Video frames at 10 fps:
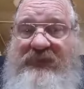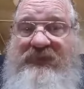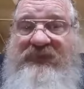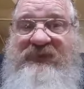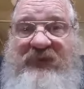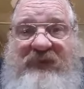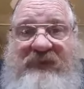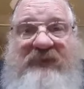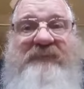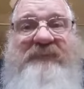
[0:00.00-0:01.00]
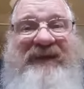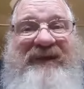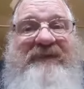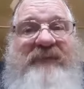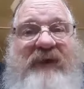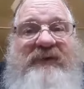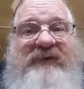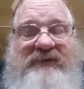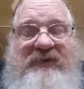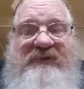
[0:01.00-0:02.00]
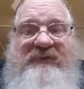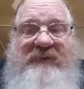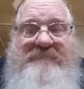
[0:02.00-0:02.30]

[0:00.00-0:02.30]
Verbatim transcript: those fears of being by yourself.